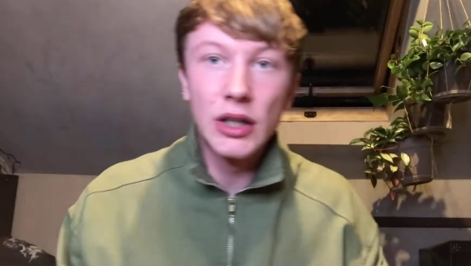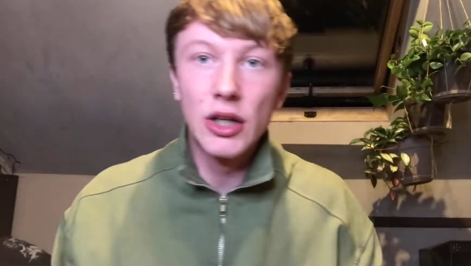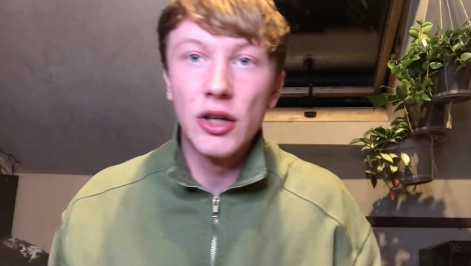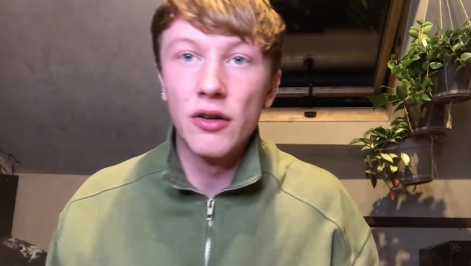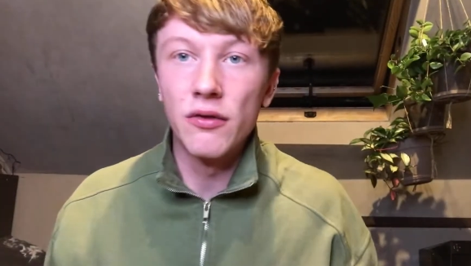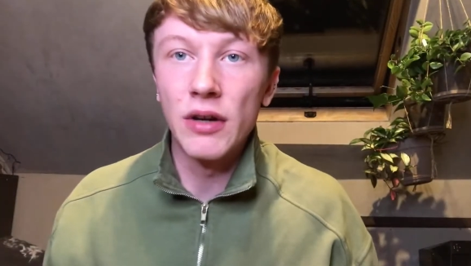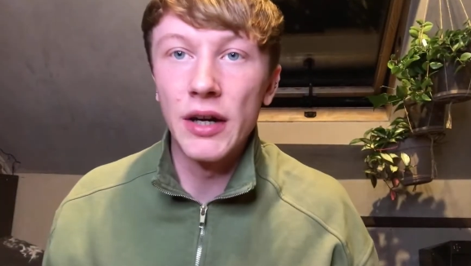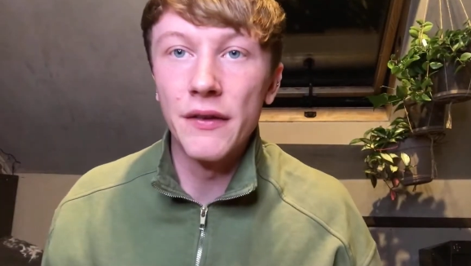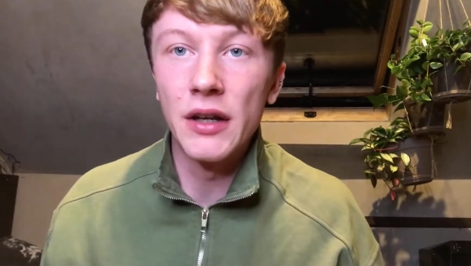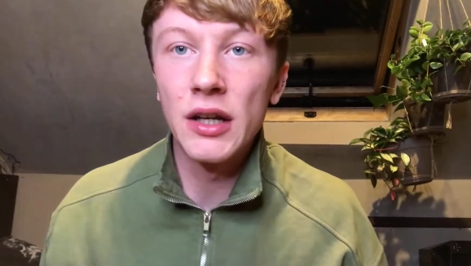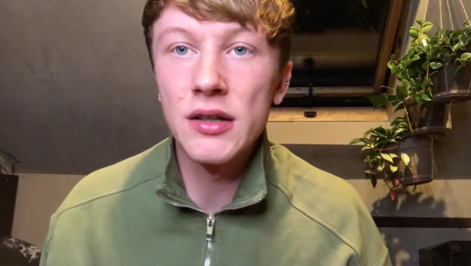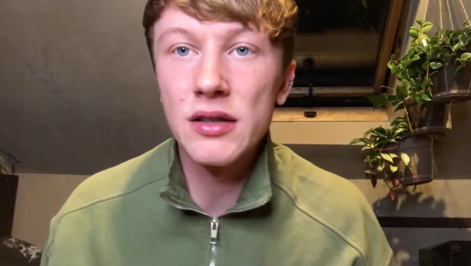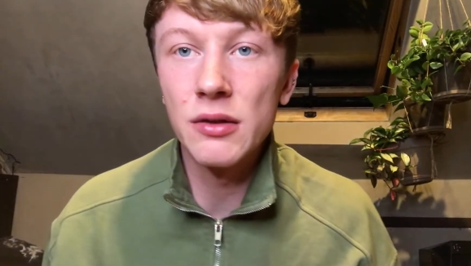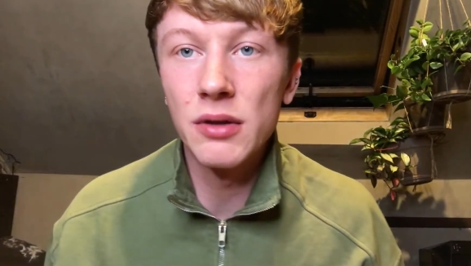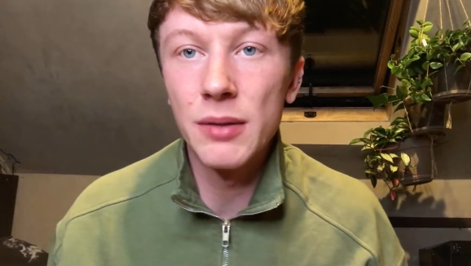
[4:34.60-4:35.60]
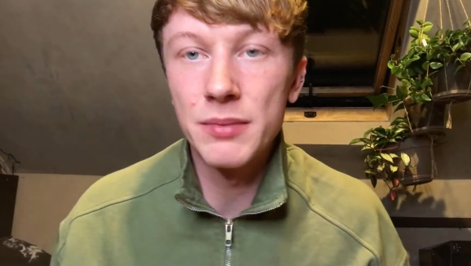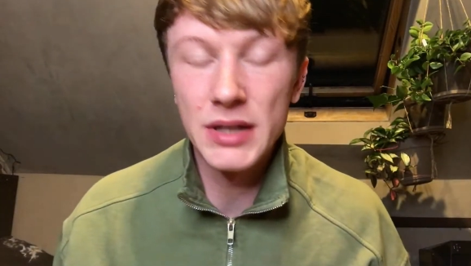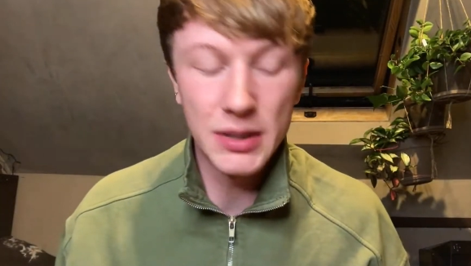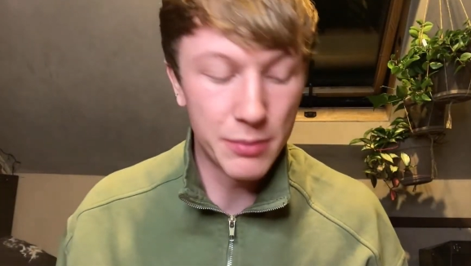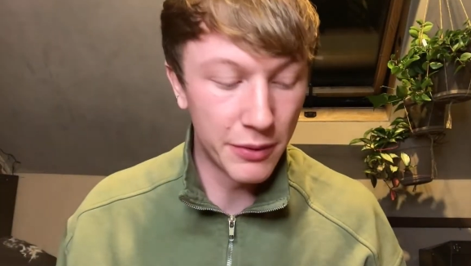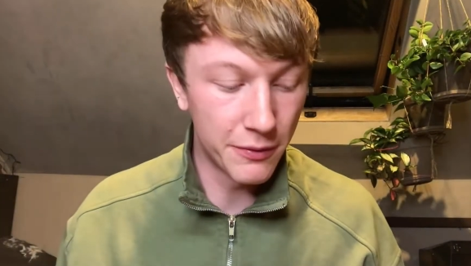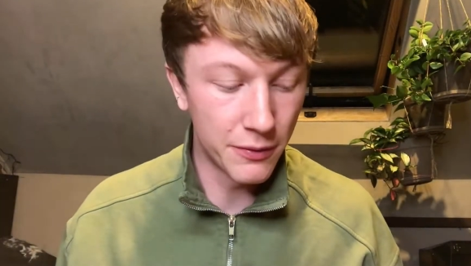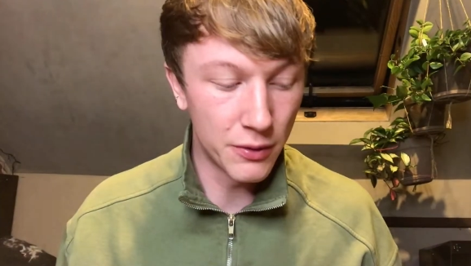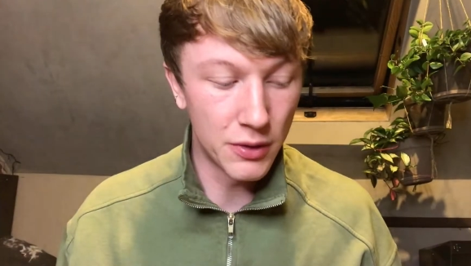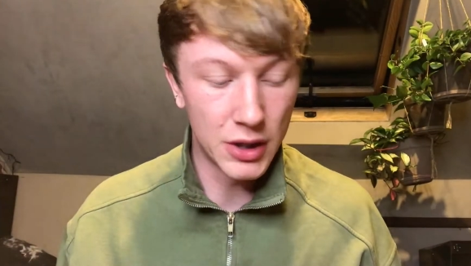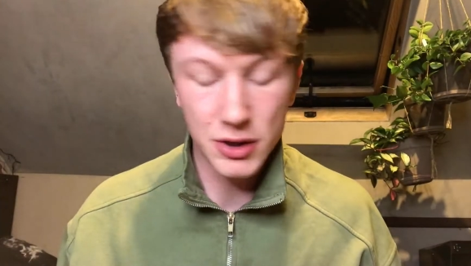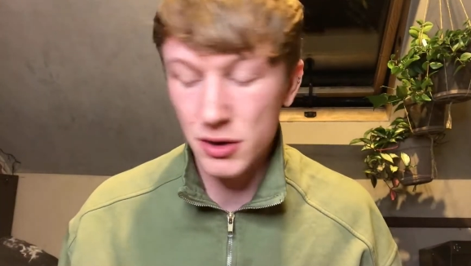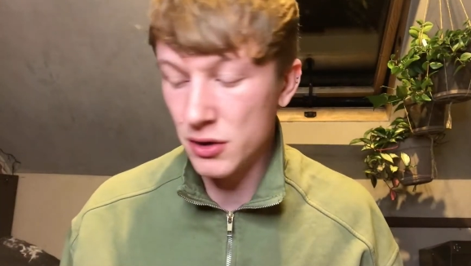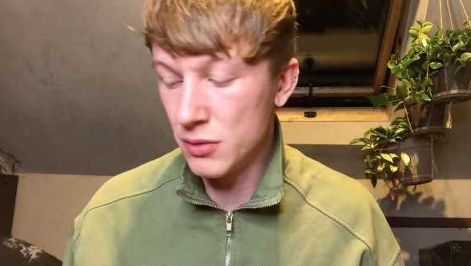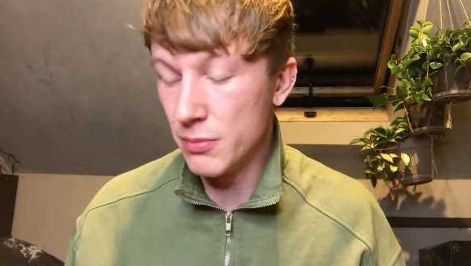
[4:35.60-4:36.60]
Right, and the last little update before I
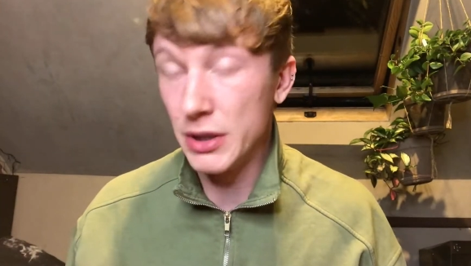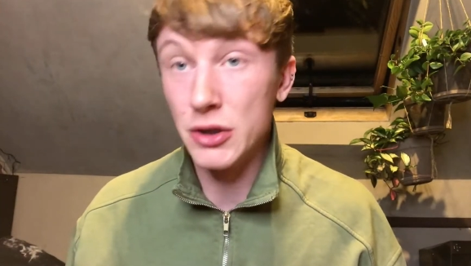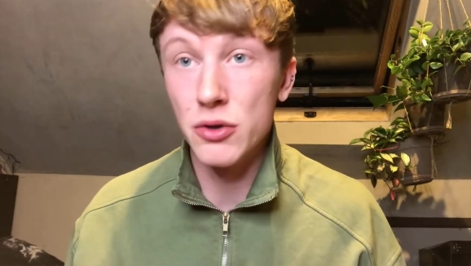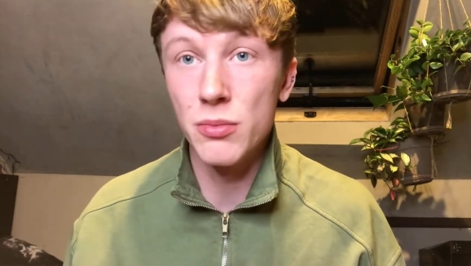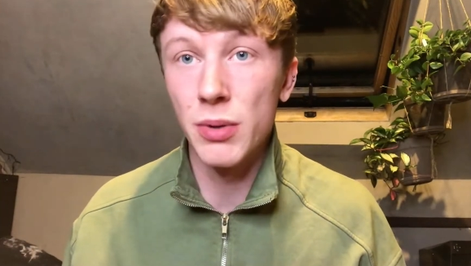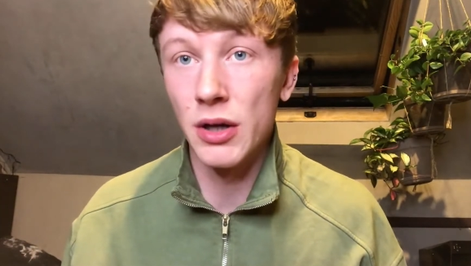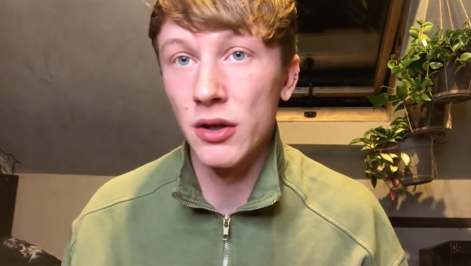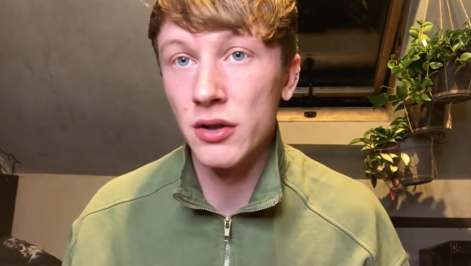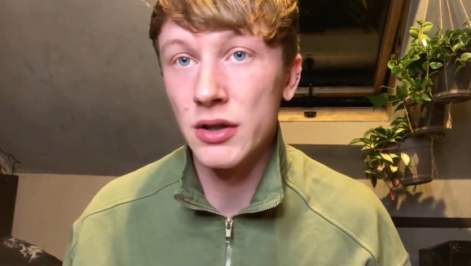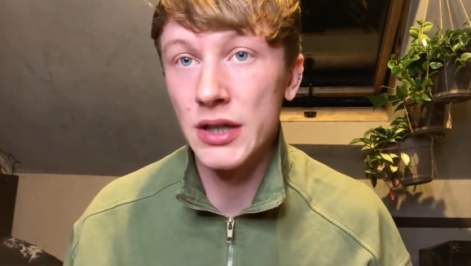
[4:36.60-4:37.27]
show you my new plant